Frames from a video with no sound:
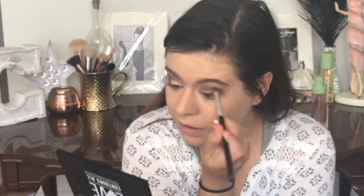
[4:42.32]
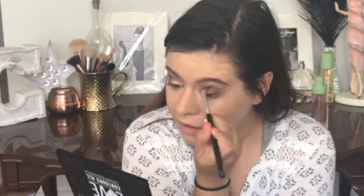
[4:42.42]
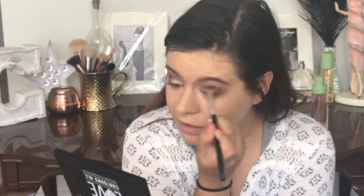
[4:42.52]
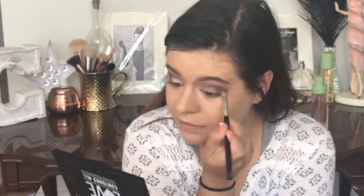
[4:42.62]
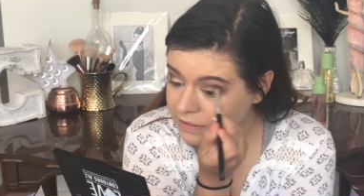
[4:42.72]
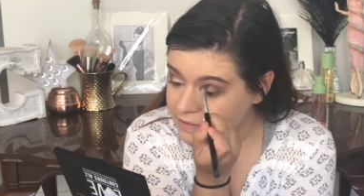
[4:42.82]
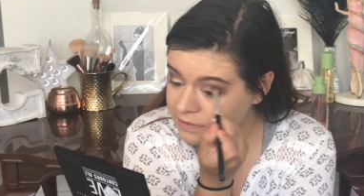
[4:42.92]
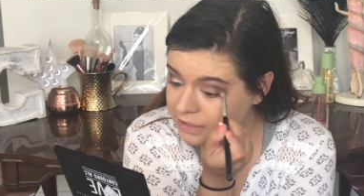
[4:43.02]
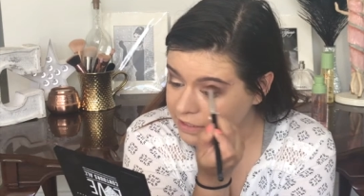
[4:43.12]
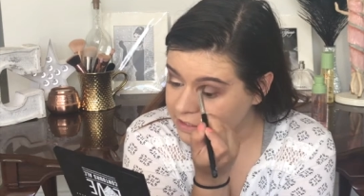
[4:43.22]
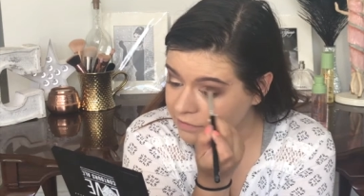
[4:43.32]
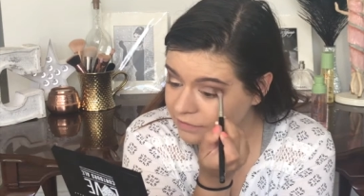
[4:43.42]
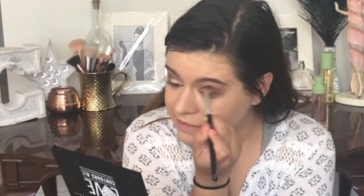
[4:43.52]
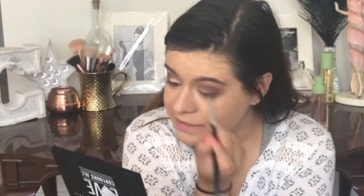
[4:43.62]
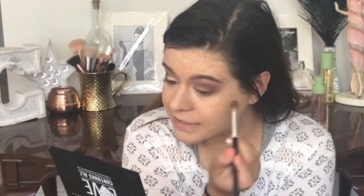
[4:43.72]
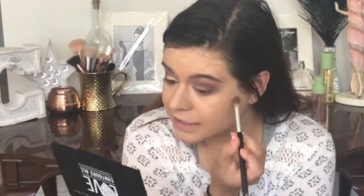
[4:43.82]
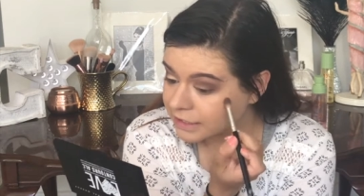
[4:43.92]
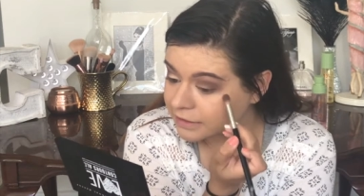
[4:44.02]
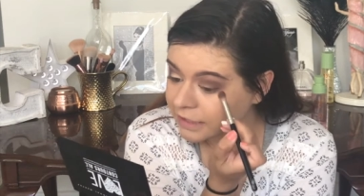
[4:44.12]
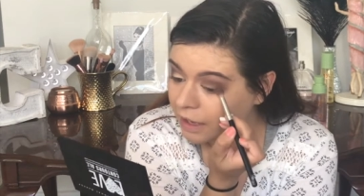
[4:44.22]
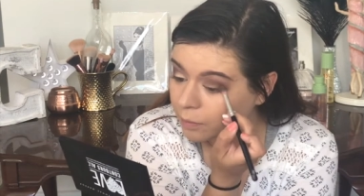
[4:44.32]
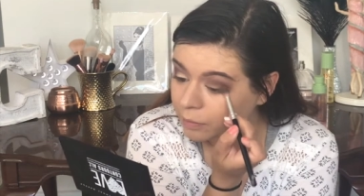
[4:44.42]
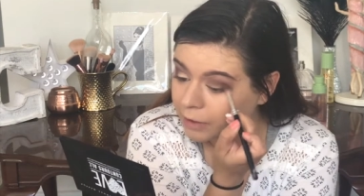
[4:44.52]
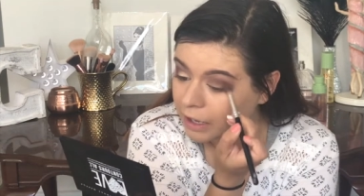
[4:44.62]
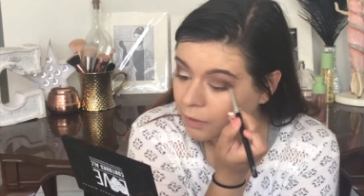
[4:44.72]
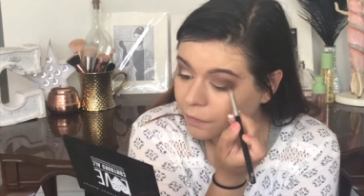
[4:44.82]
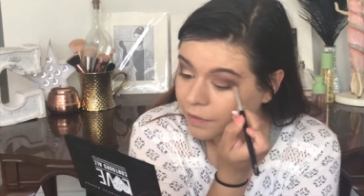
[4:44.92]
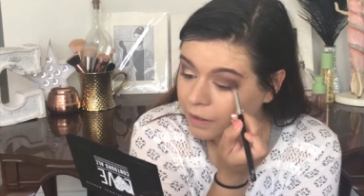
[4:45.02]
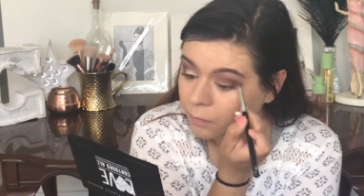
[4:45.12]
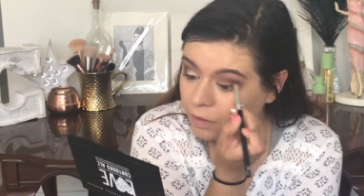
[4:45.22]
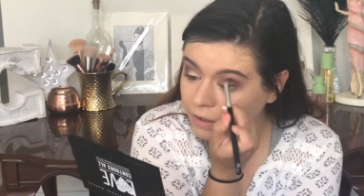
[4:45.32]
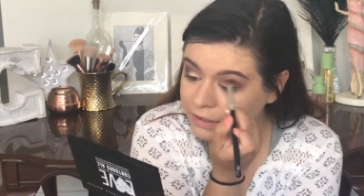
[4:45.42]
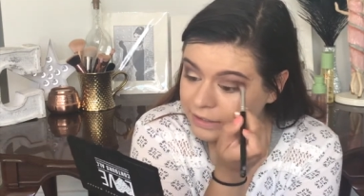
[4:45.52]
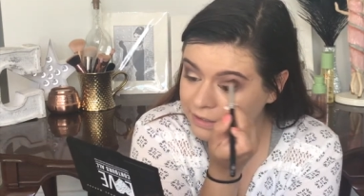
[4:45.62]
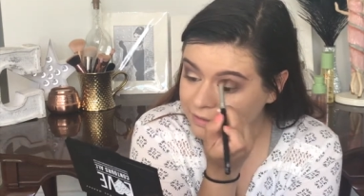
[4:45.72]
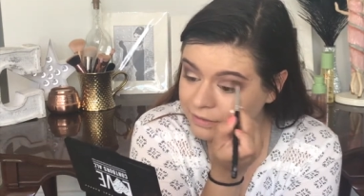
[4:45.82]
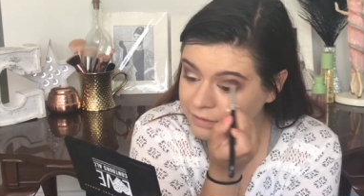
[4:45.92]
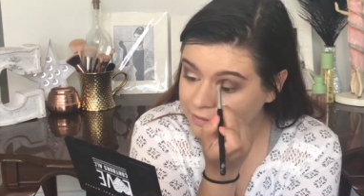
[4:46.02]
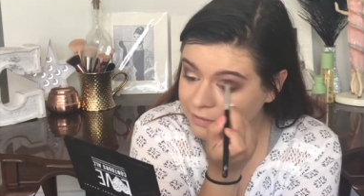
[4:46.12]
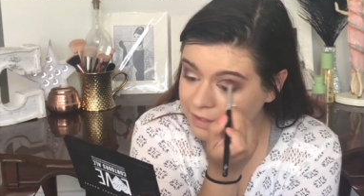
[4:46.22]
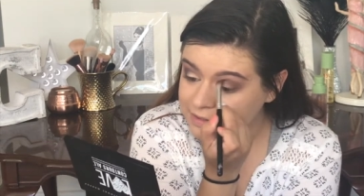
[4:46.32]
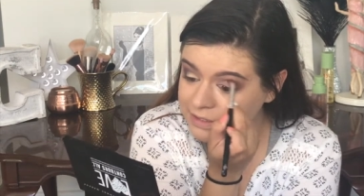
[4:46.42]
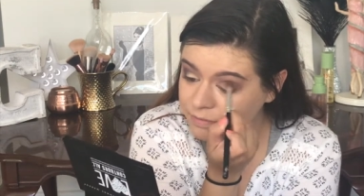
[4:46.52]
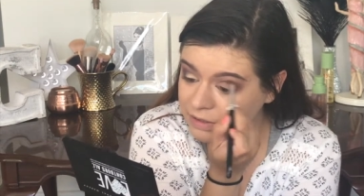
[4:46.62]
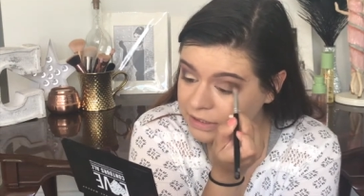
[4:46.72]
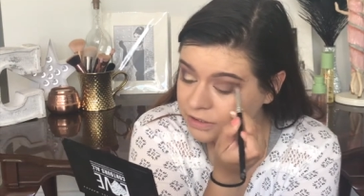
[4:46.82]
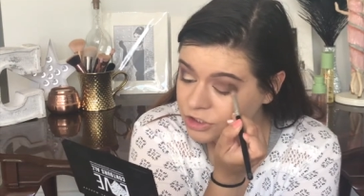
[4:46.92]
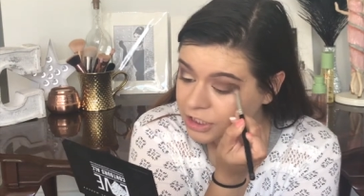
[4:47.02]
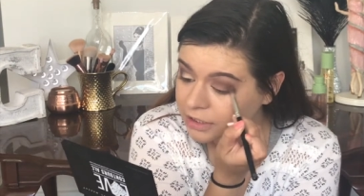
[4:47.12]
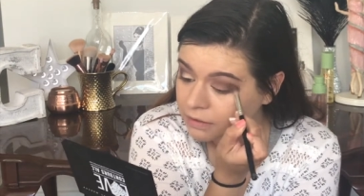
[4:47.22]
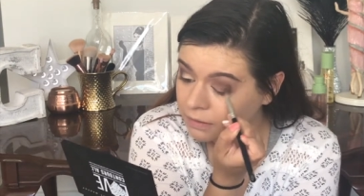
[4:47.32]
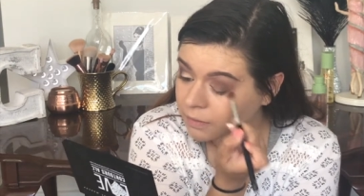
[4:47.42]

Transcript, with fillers: And this one, I definitely see that brown that I wanted, that deepening shade.